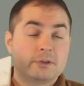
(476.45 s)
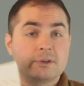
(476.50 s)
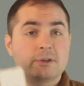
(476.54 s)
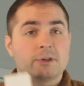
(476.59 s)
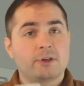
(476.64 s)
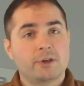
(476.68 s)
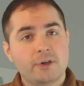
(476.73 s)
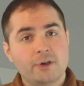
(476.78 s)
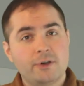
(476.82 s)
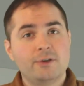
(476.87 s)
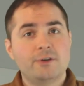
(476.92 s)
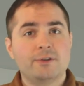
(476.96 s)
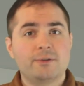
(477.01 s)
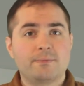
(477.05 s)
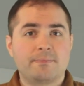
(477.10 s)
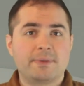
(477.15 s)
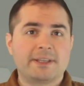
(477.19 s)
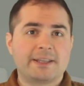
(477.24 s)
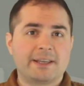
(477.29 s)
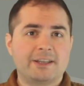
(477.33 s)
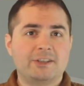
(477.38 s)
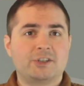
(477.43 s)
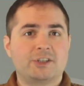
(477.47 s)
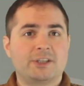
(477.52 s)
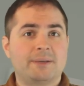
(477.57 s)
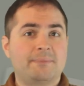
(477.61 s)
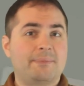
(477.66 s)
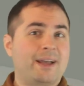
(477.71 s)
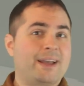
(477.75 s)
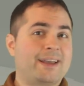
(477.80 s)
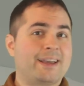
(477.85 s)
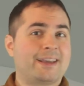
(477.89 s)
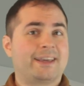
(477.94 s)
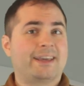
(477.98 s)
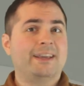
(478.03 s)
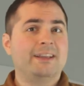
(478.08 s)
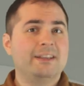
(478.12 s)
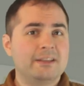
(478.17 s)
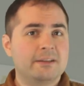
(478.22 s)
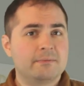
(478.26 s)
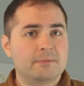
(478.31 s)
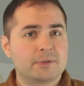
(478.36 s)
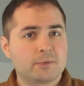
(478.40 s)
could potentially buy a
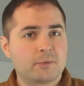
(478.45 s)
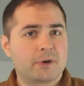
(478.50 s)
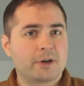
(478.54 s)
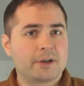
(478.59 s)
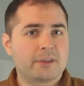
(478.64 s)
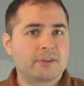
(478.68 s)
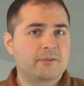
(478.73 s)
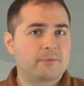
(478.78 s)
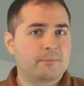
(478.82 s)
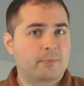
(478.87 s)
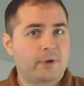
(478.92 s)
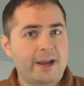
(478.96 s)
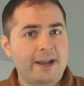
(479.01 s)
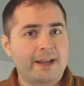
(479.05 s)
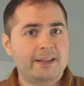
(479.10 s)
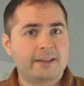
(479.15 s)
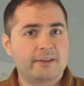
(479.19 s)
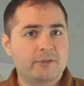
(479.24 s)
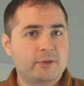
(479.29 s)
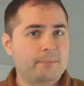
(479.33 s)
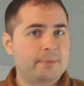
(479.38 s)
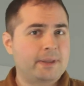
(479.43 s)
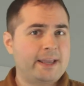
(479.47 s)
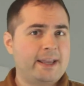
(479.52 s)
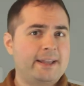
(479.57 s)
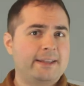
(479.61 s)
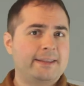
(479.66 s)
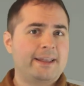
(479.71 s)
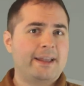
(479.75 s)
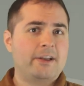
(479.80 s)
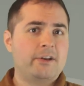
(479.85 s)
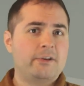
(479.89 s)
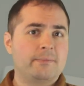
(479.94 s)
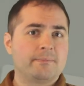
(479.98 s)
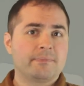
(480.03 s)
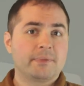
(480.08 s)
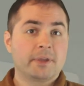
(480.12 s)
kingdom's worth of bread if you play it now.